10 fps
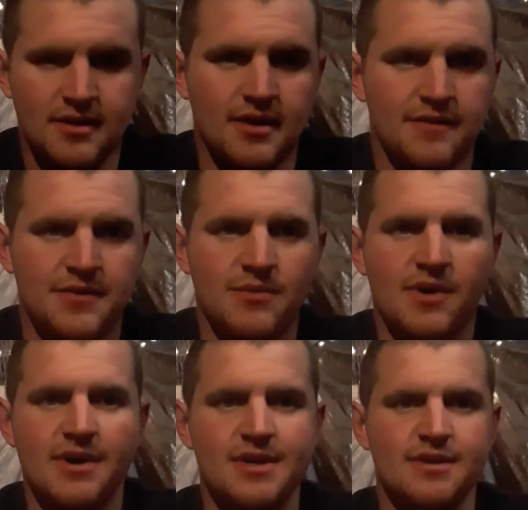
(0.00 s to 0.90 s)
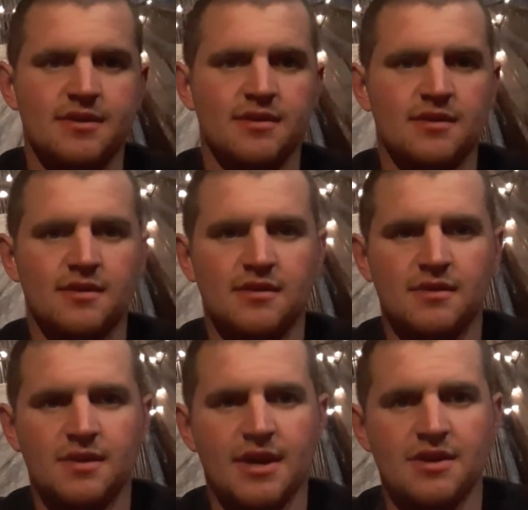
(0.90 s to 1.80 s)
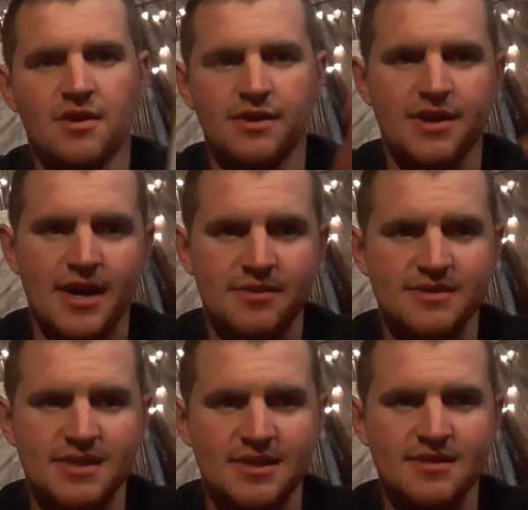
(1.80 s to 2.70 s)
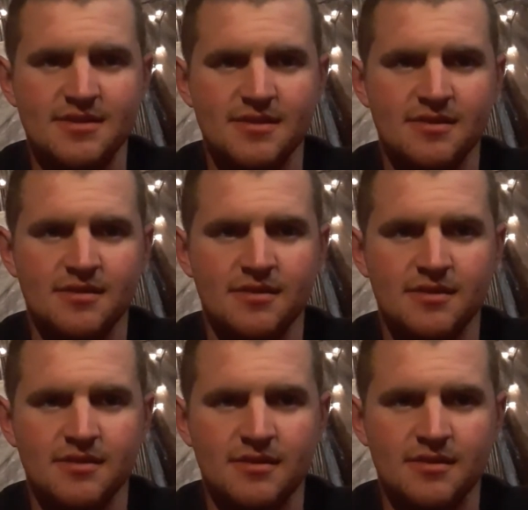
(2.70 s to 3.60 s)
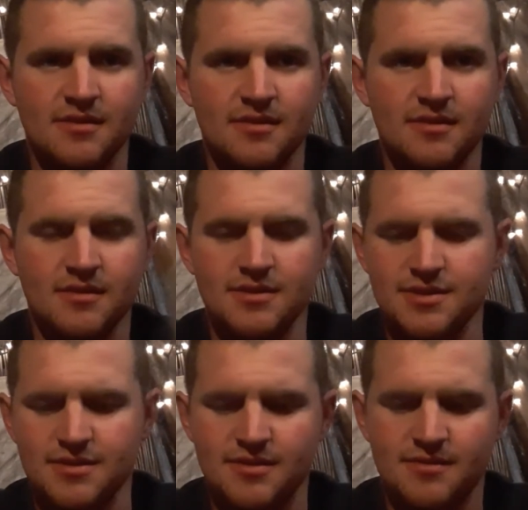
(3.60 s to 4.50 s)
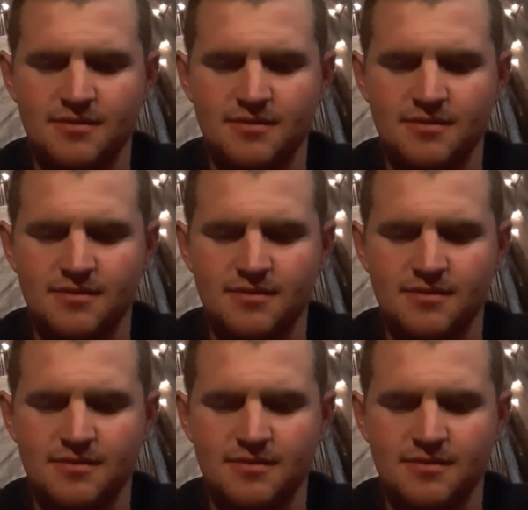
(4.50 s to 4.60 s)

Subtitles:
if you wanted and all you had was these, you just,